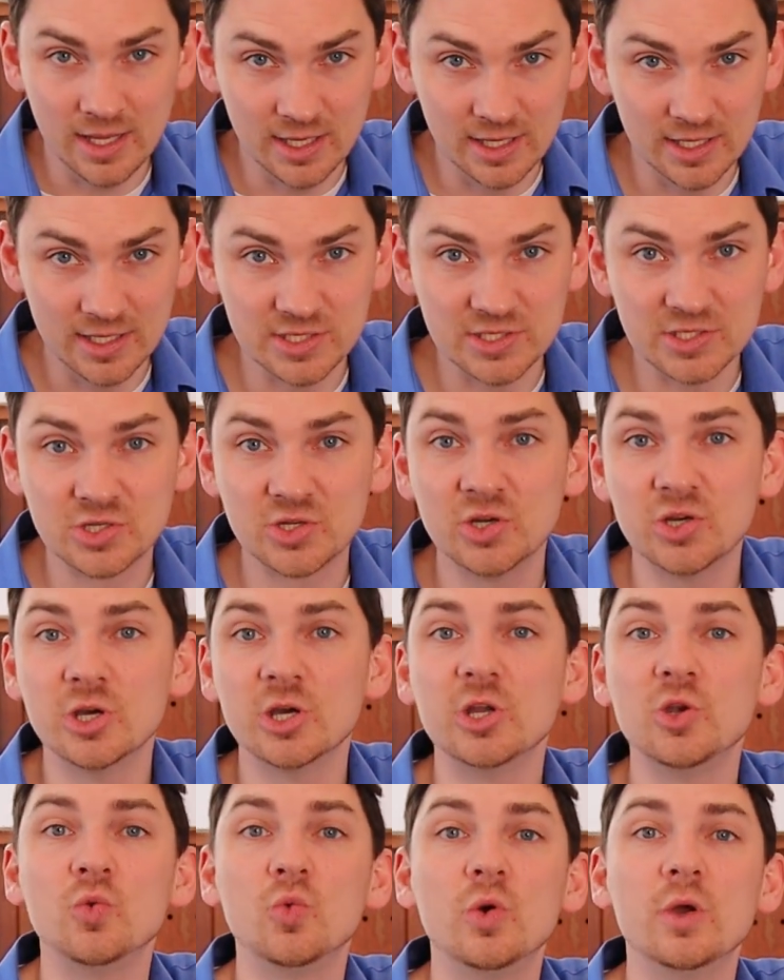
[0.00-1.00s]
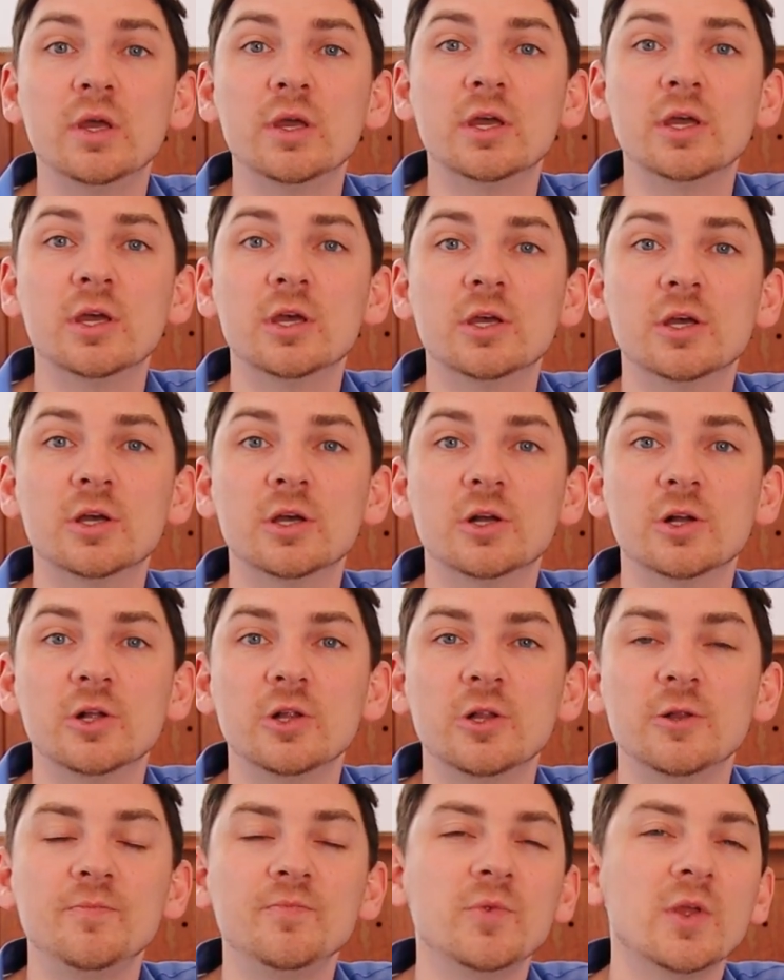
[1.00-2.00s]
his
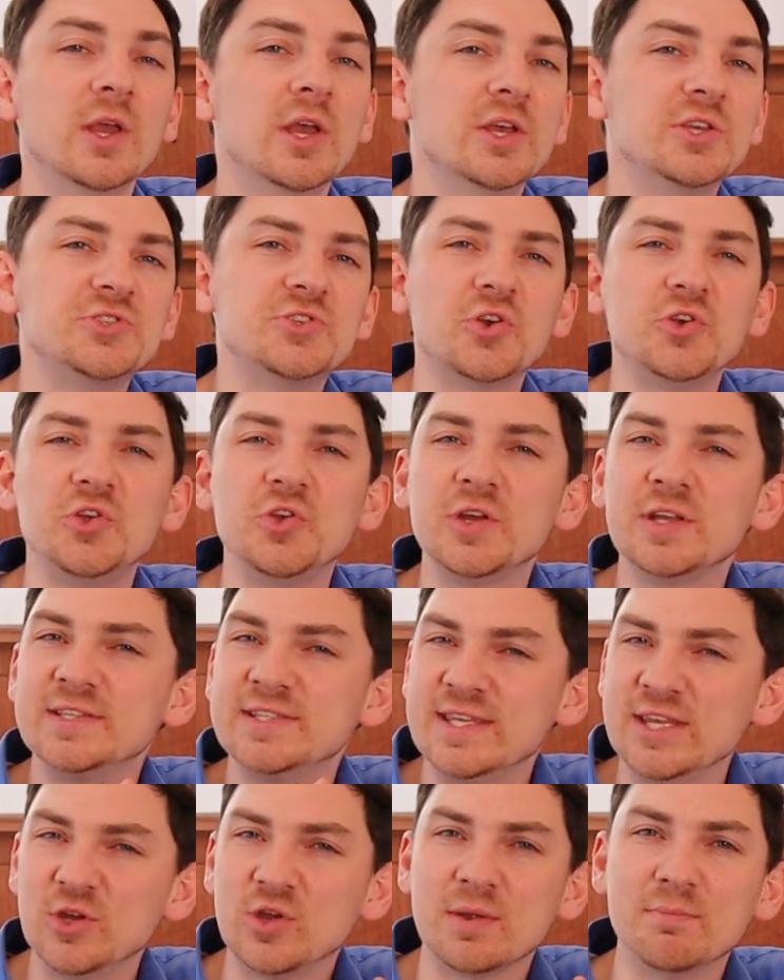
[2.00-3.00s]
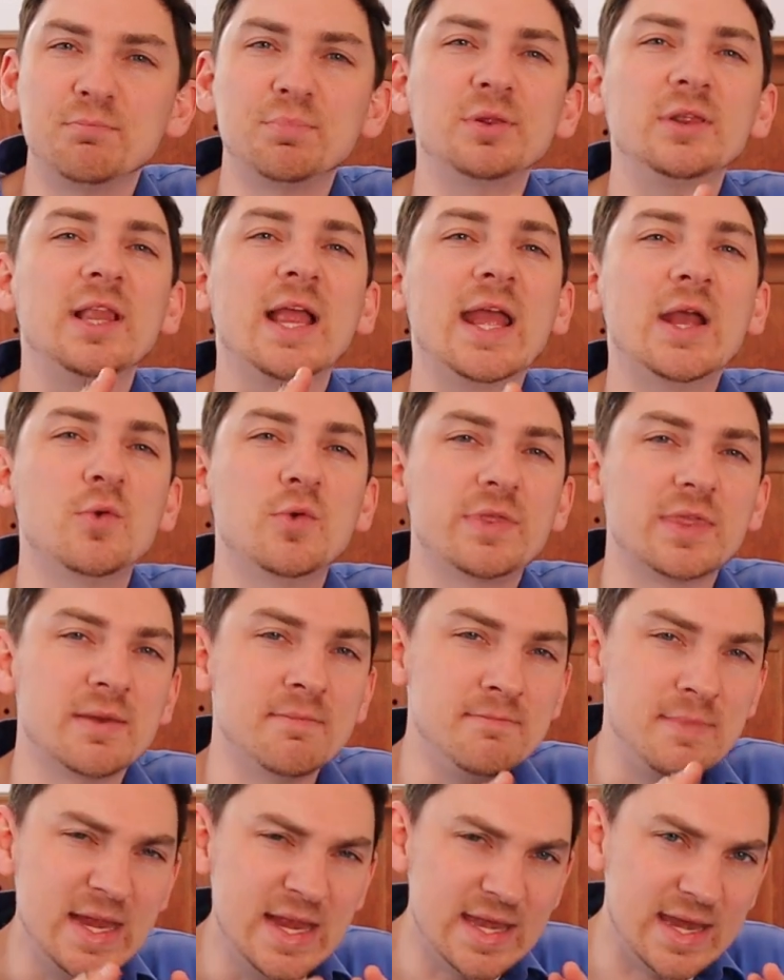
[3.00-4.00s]
goodwill. So you can see you can play with
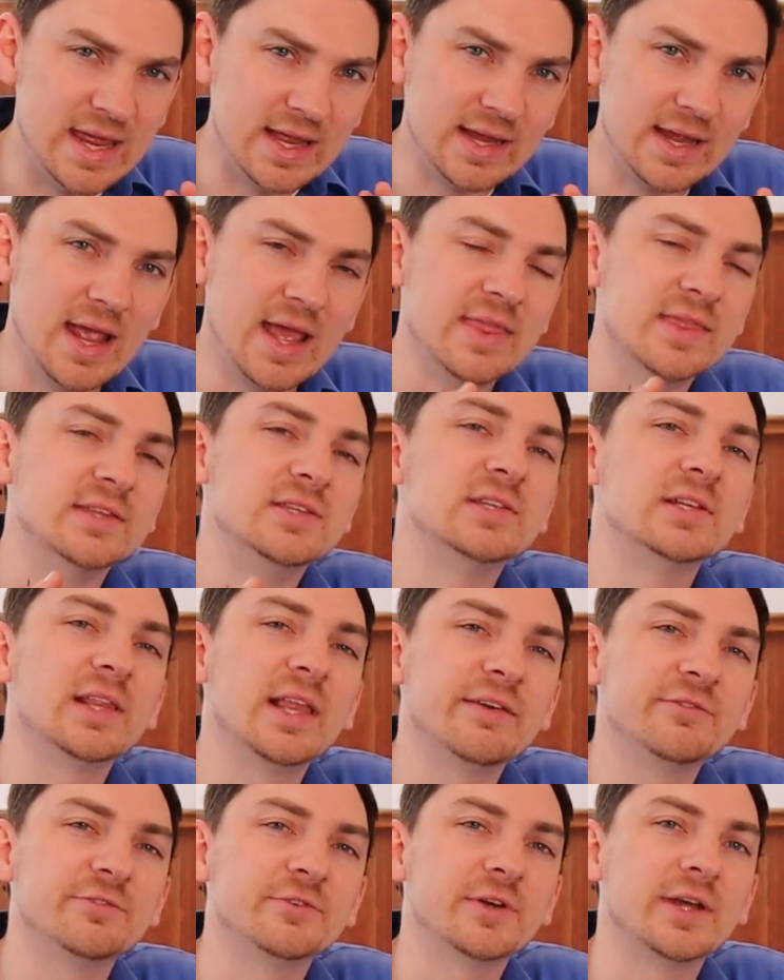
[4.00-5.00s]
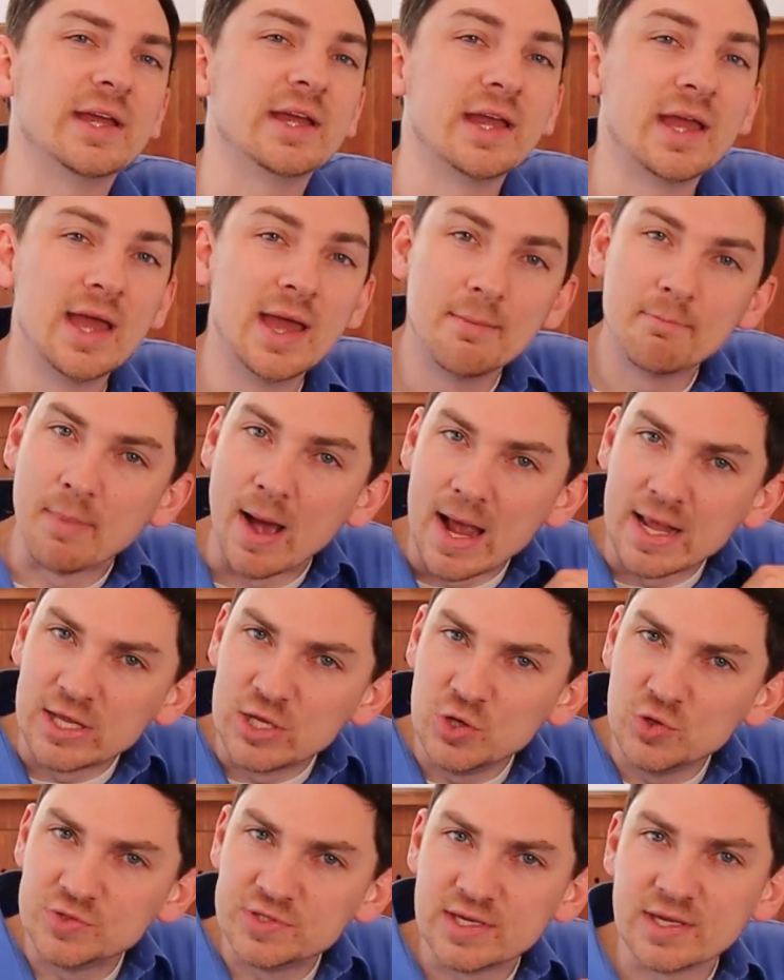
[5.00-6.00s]
the meaning and the delivery by
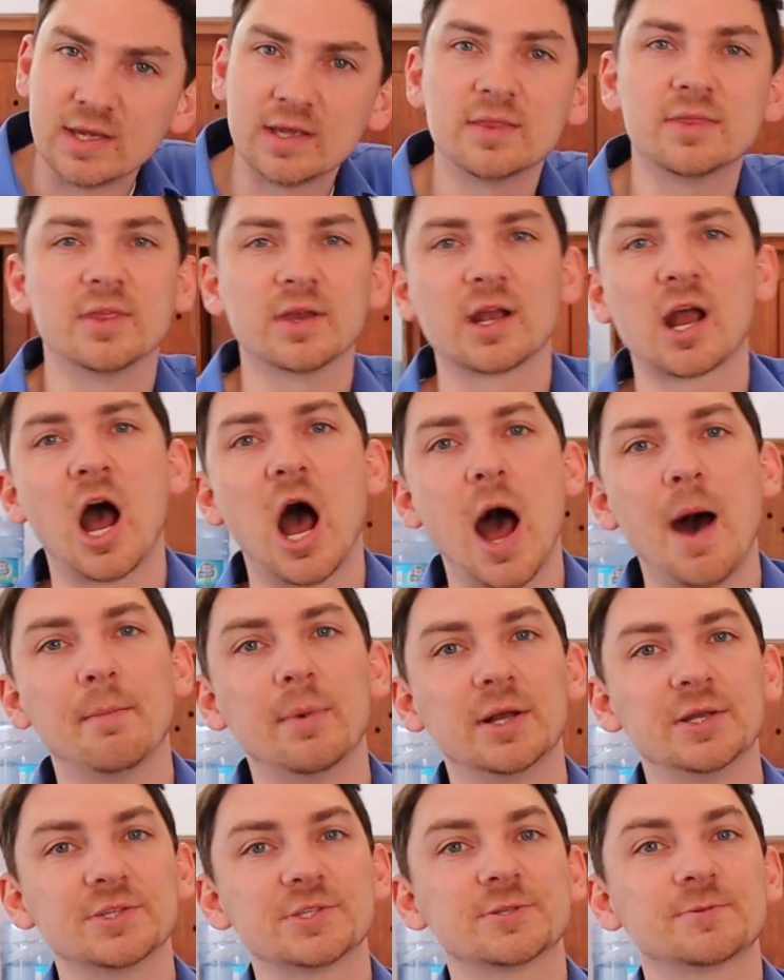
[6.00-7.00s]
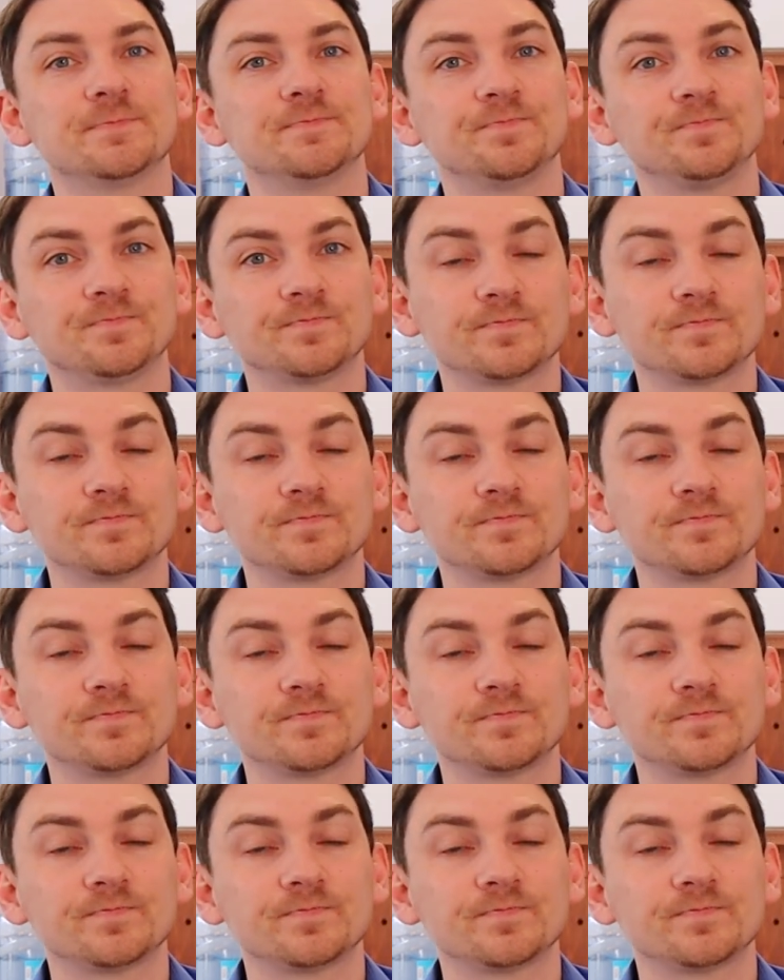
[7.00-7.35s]
using the commas.